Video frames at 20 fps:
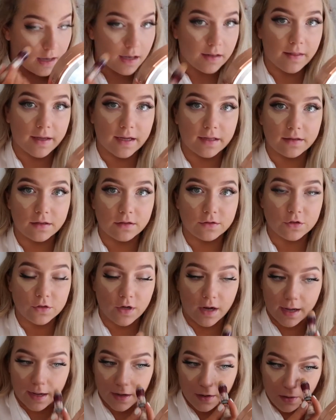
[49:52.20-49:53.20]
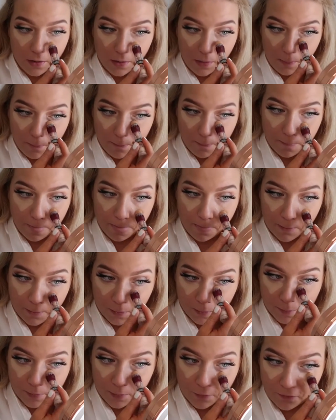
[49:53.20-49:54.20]
in like a little triangle
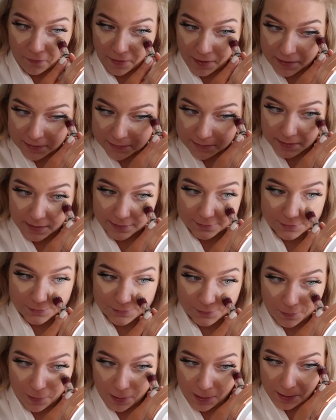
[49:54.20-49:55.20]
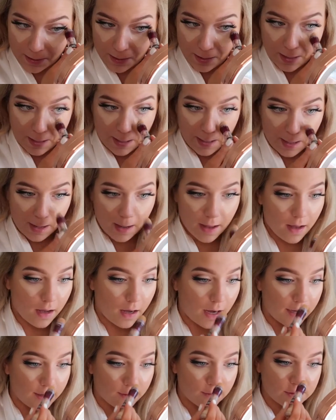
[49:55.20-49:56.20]
under both eyes, not just one.
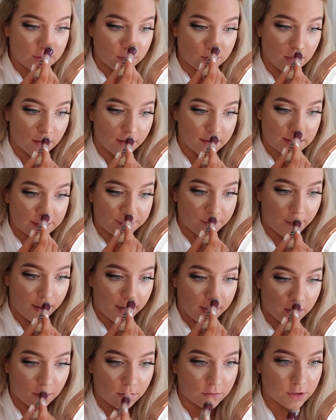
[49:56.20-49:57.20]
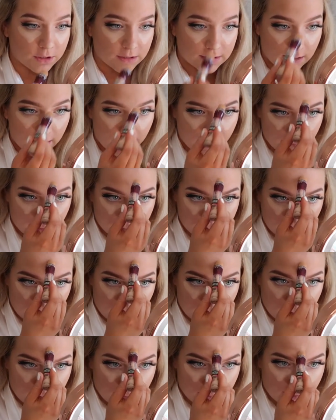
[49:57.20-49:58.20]
I always do it on the tip of my nose just to highlight
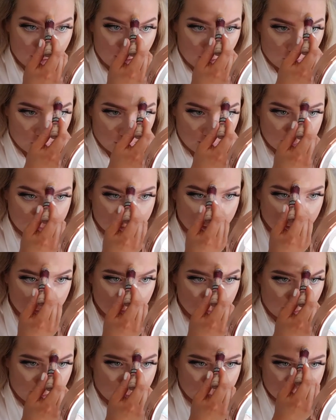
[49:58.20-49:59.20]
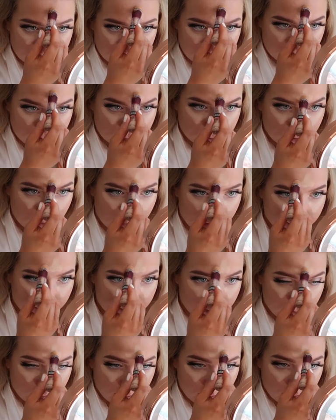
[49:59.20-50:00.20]
that, and then I always do like a T shape